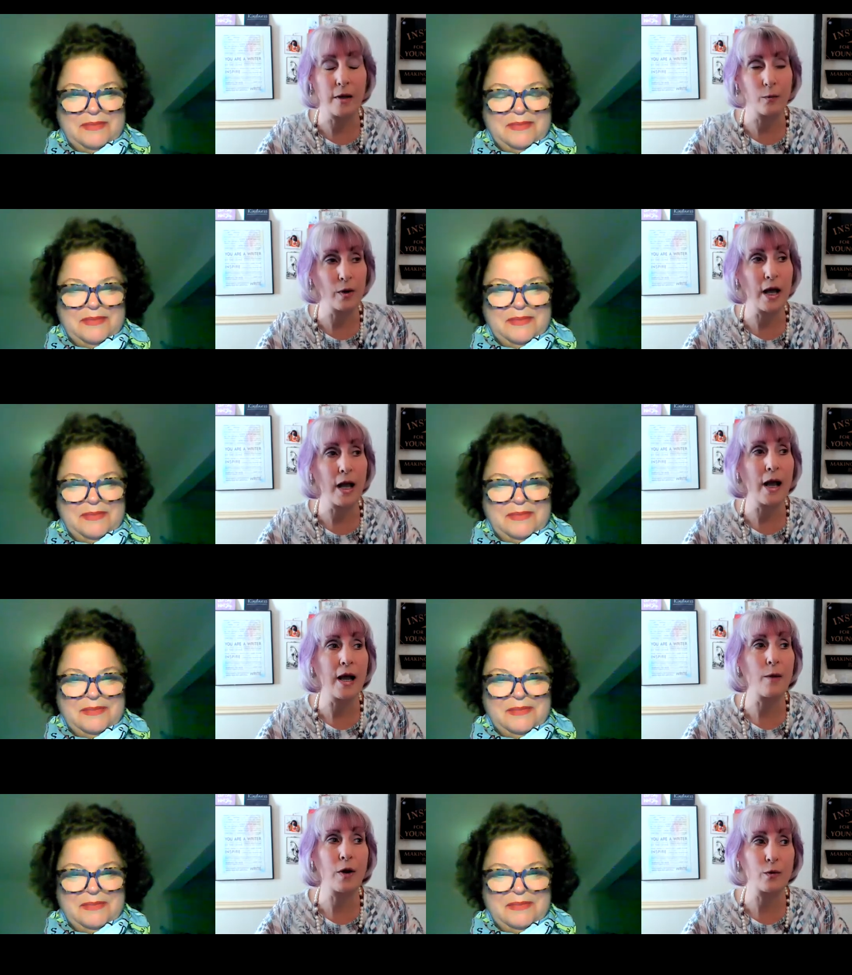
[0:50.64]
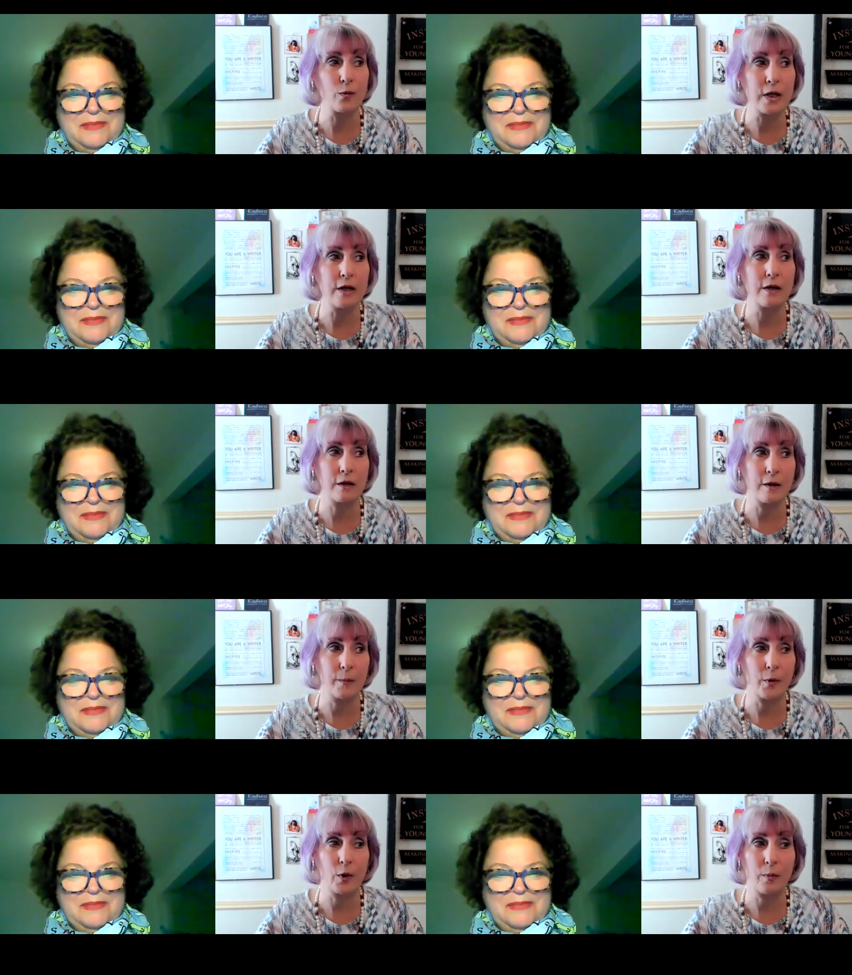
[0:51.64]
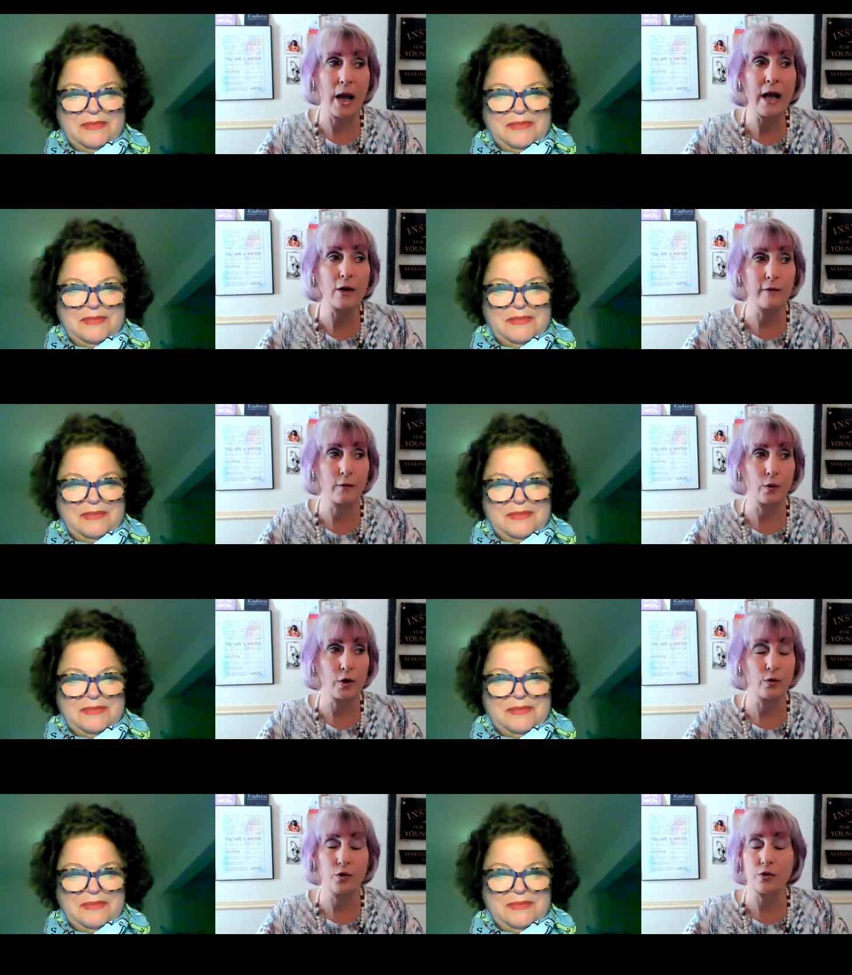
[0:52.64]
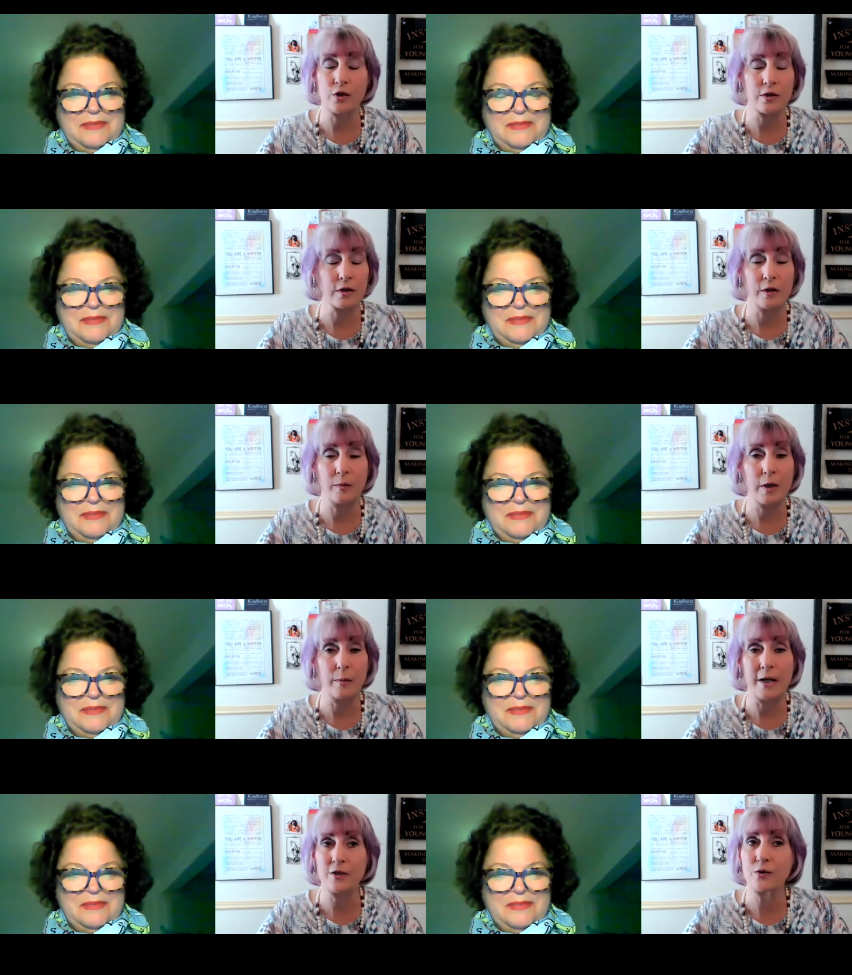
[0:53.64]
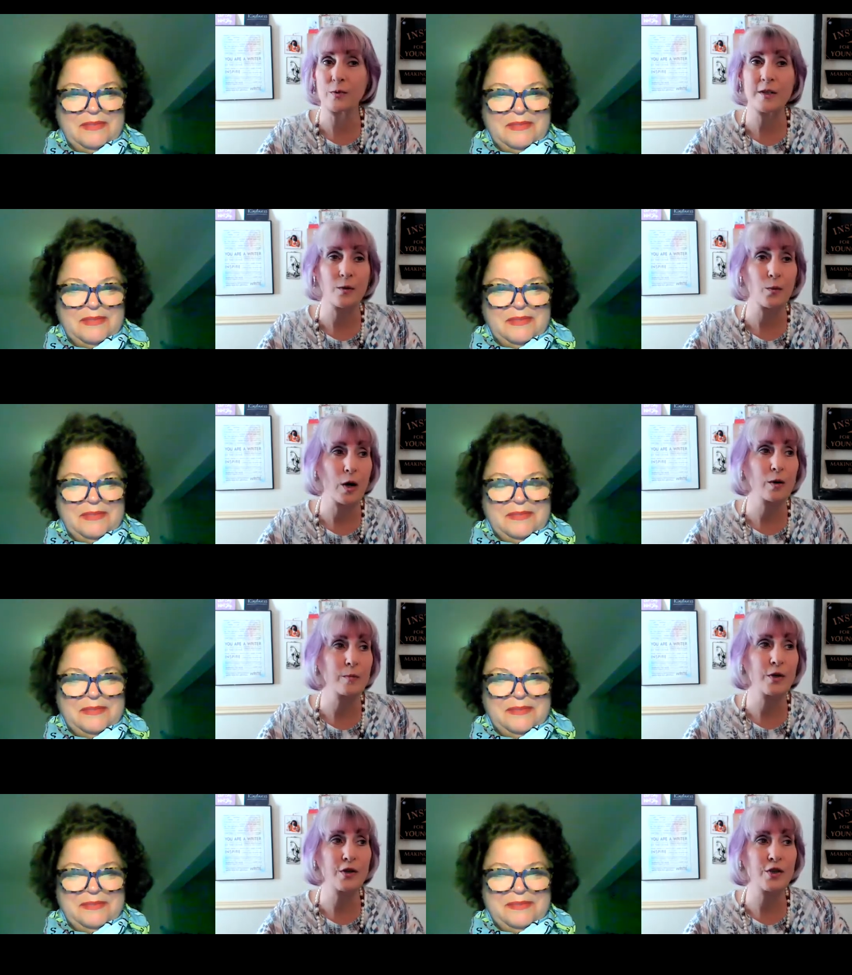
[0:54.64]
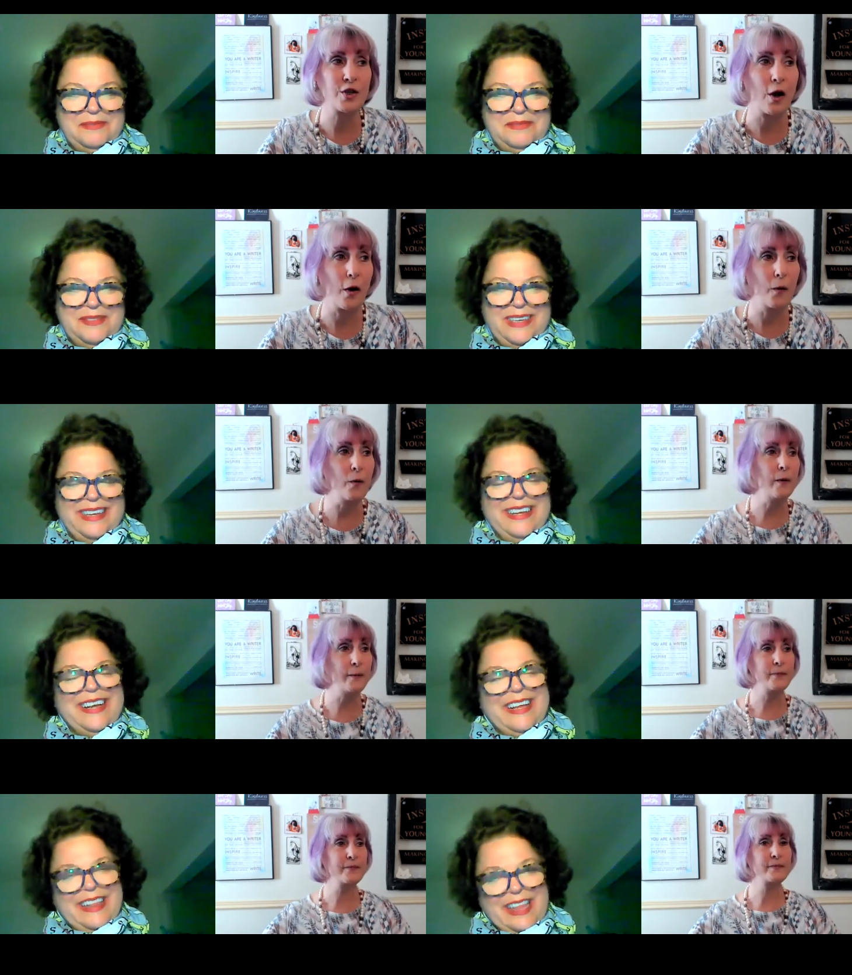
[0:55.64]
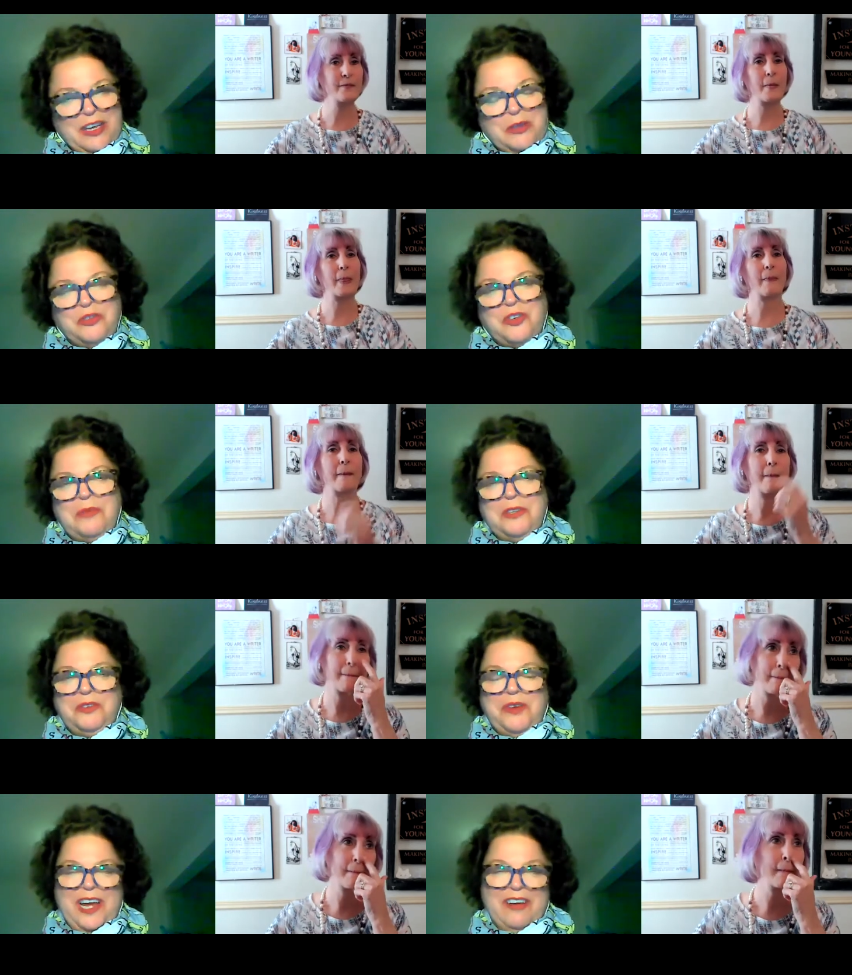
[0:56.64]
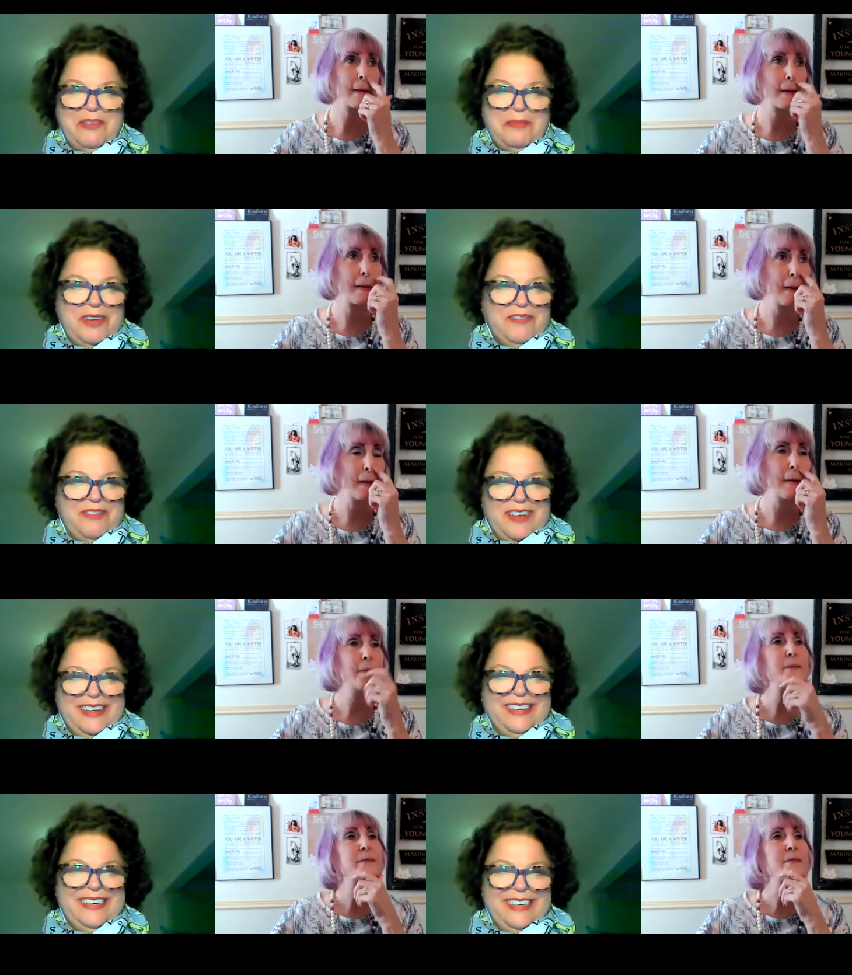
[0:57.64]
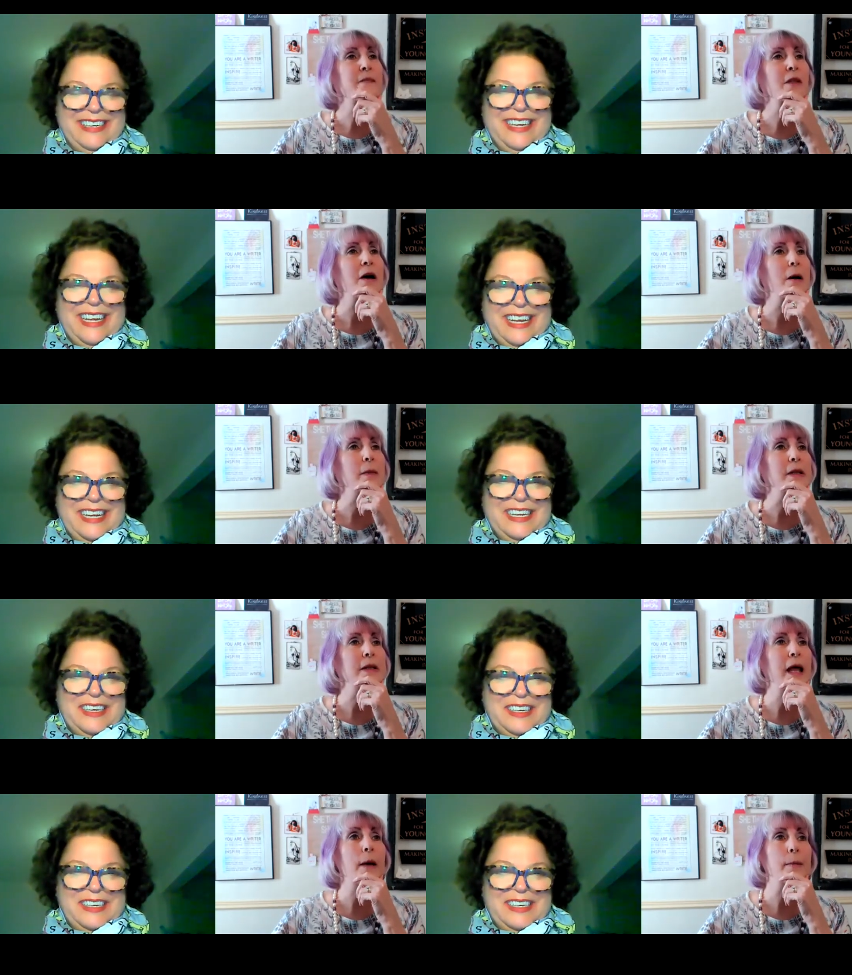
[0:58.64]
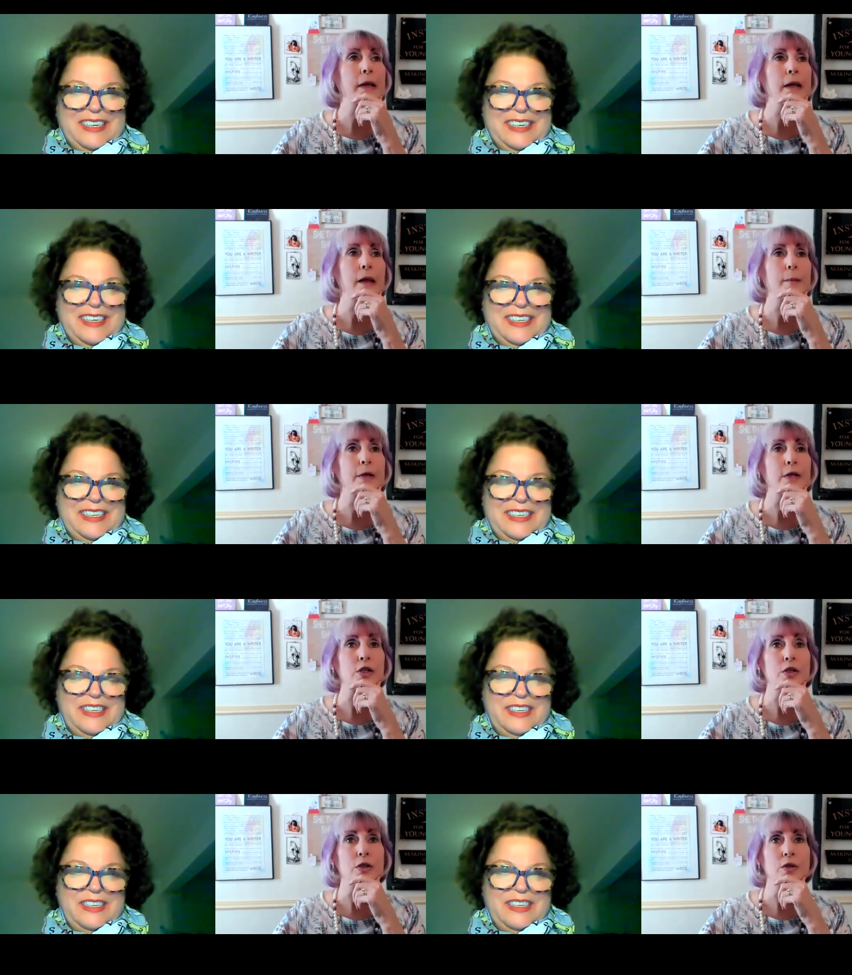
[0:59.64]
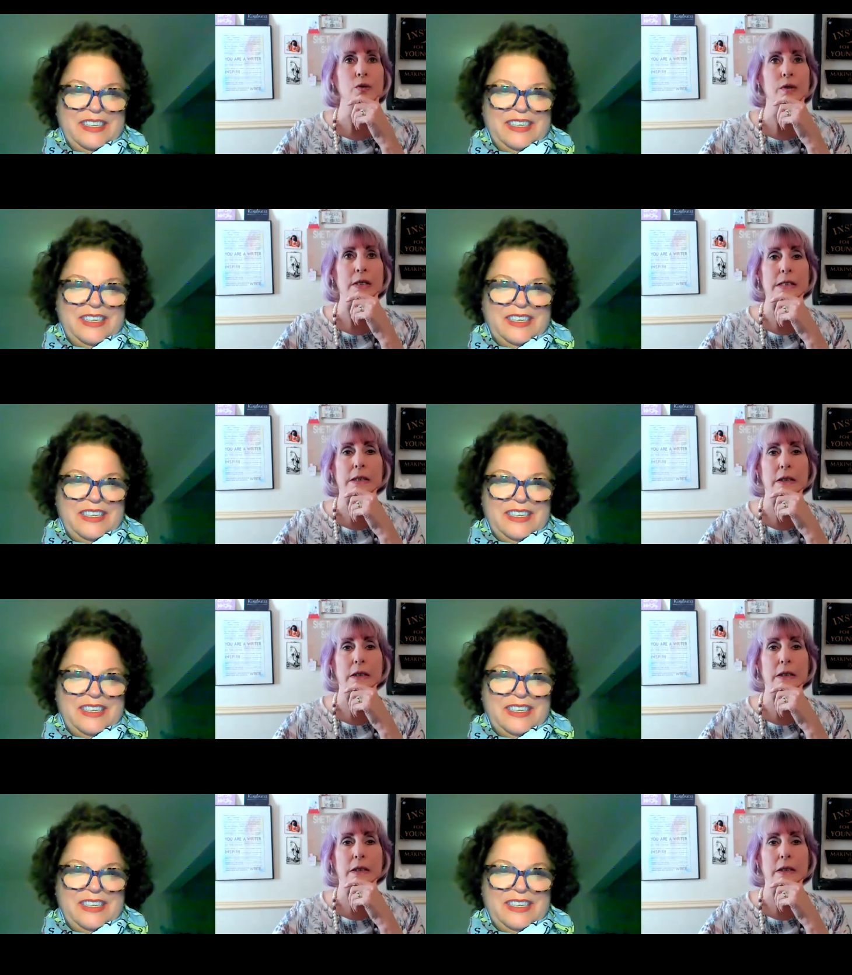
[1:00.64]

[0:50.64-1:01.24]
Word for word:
Speaker 1: uh, when I, I want to read um, her bio for you, you're just going to be amazed. Teresa, welcome to the show.
Speaker 2: Thank you so much for having me, Yvonne.
Speaker 1: Um, and let me, let me just do this